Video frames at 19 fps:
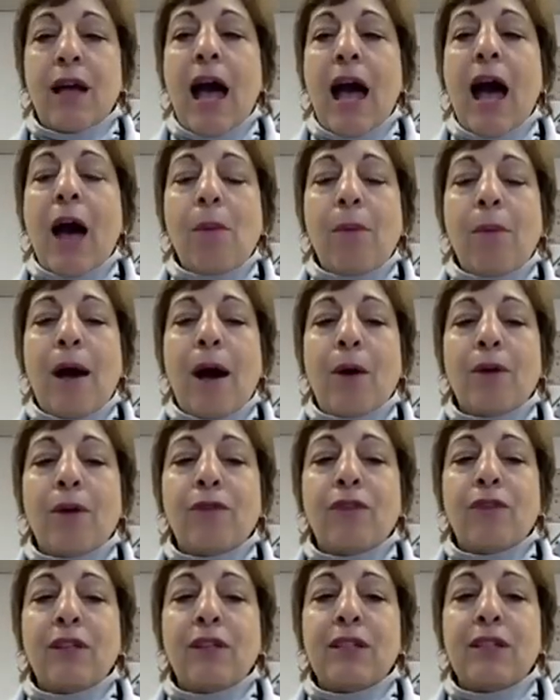How
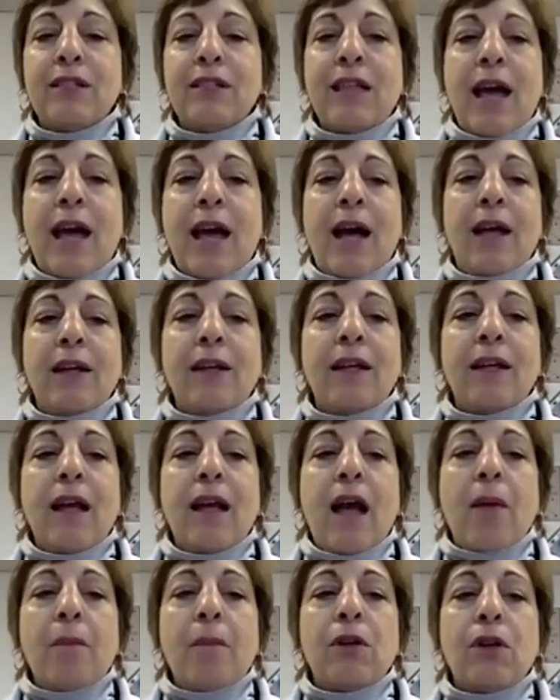powerful is that?
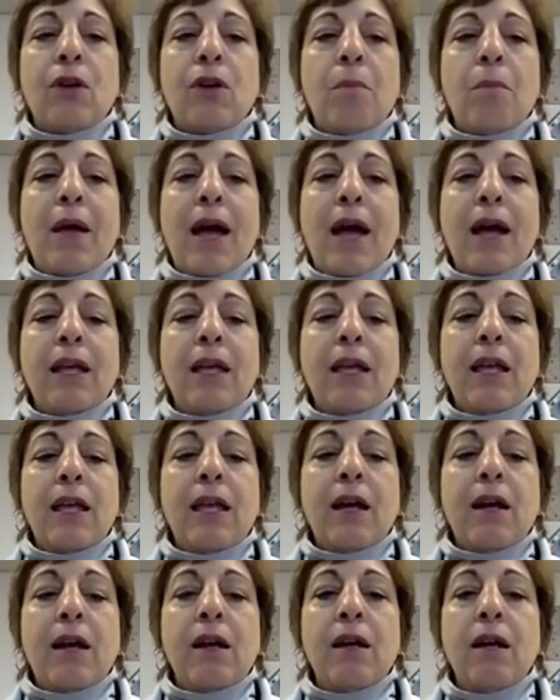I'm going to go back
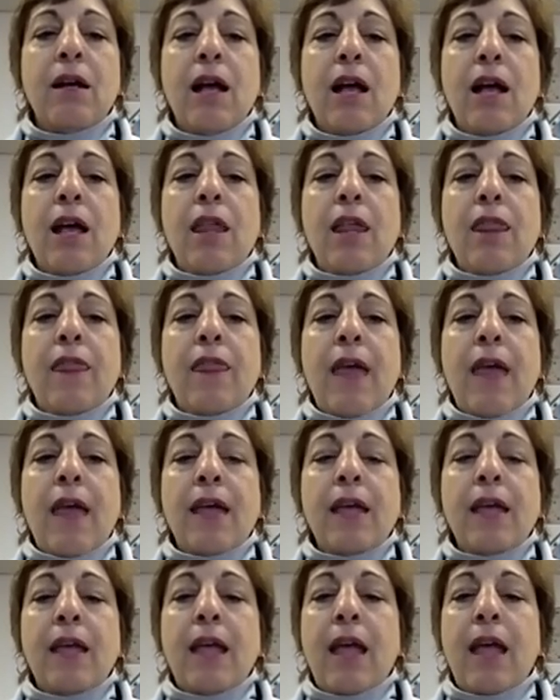here.
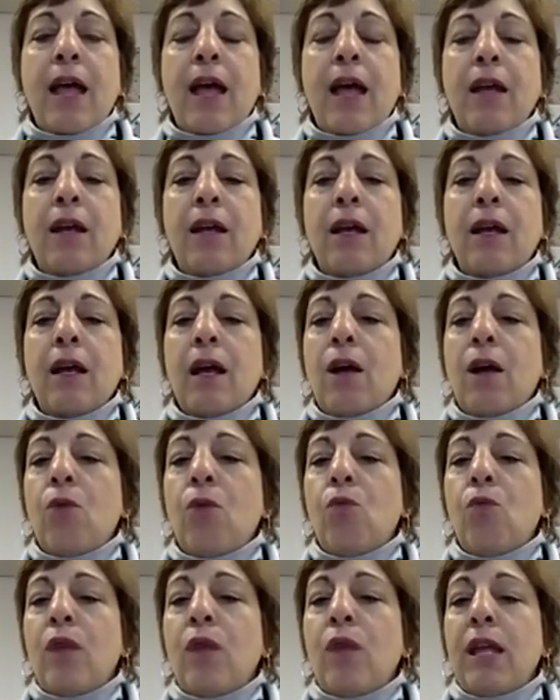They can
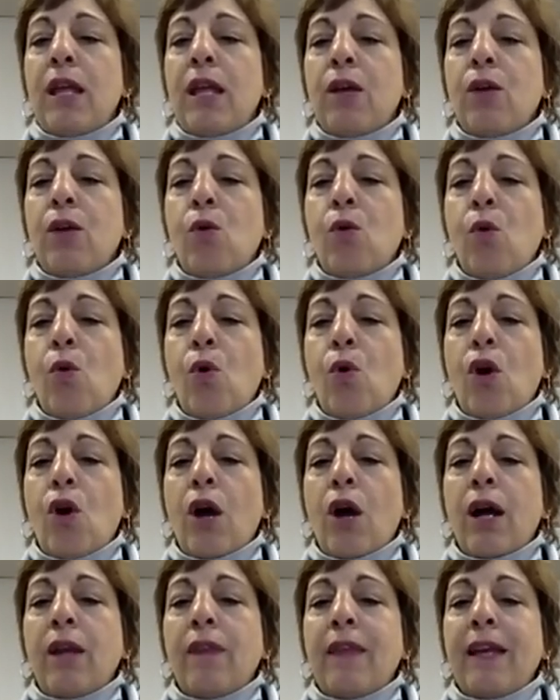
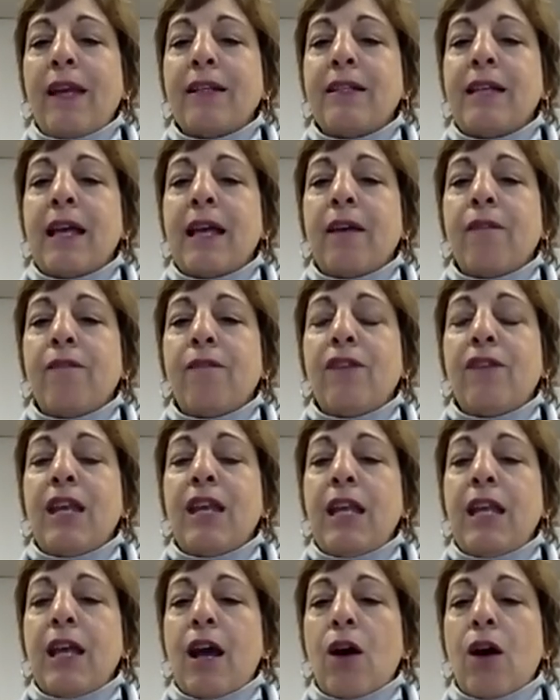record, they can take a
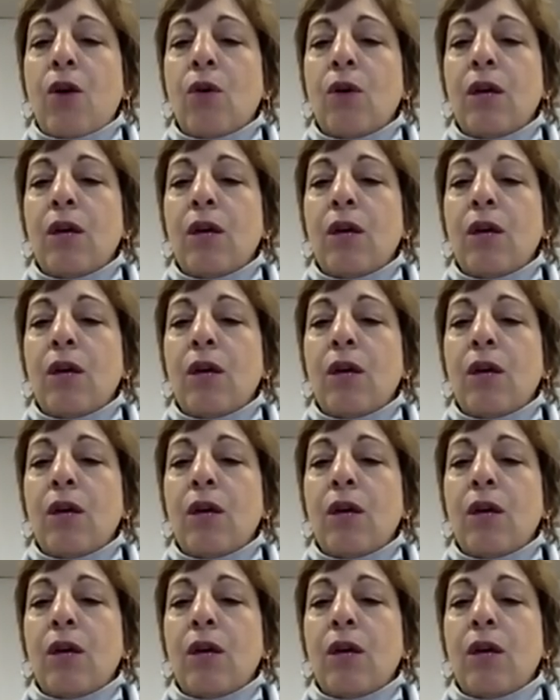video.